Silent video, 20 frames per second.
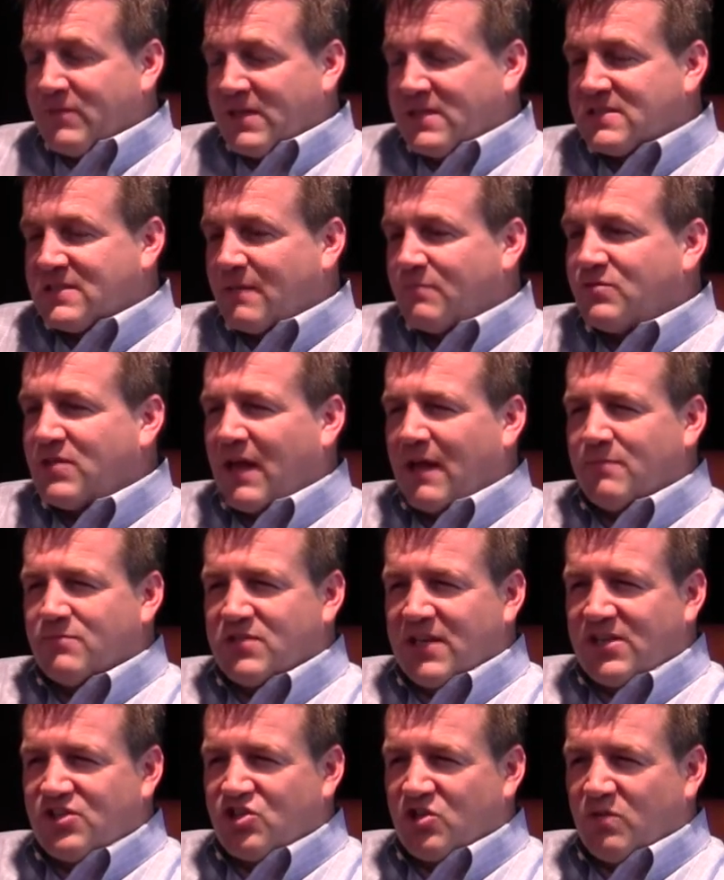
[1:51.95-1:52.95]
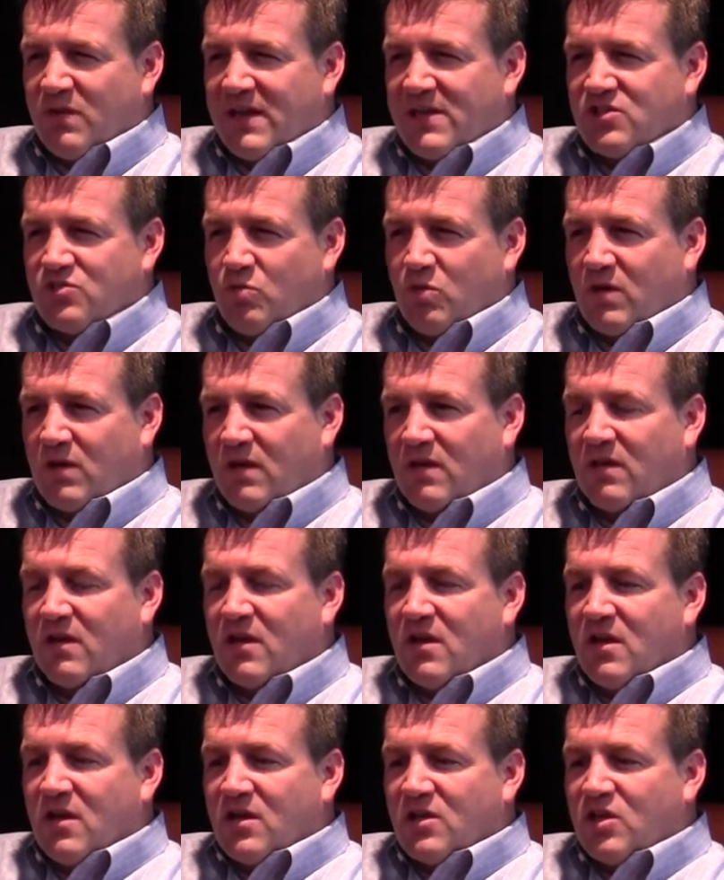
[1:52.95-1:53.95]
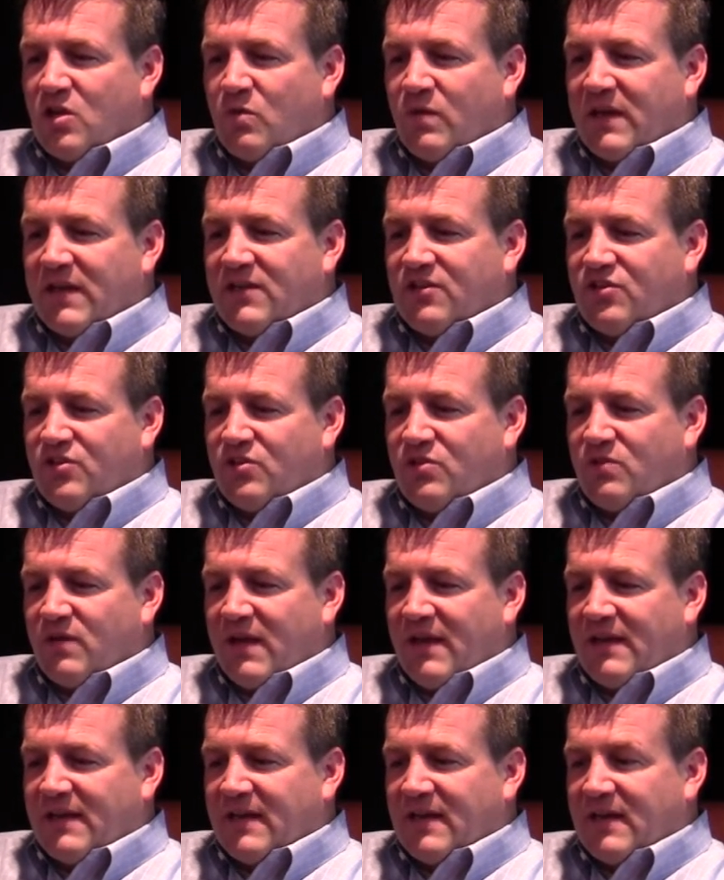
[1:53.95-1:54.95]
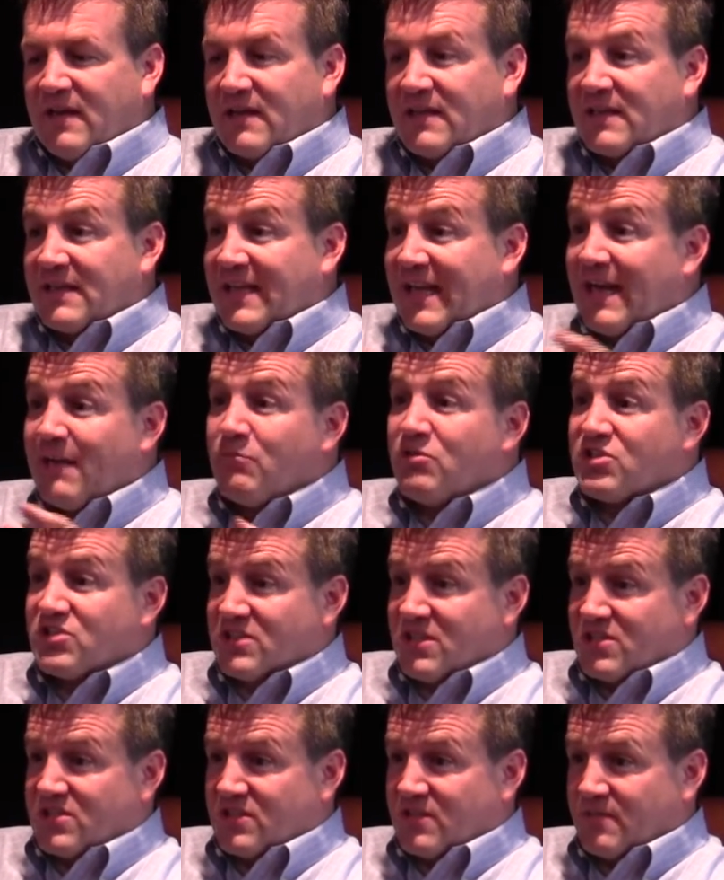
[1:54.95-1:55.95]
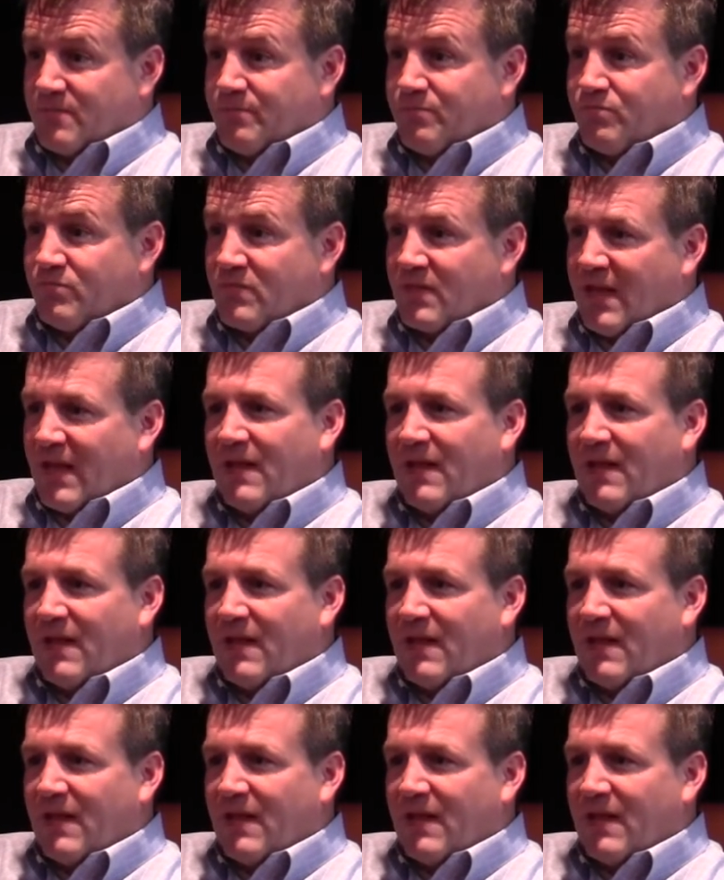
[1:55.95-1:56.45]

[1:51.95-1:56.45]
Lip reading: And sometimes HOAs want to go in and do a camera system,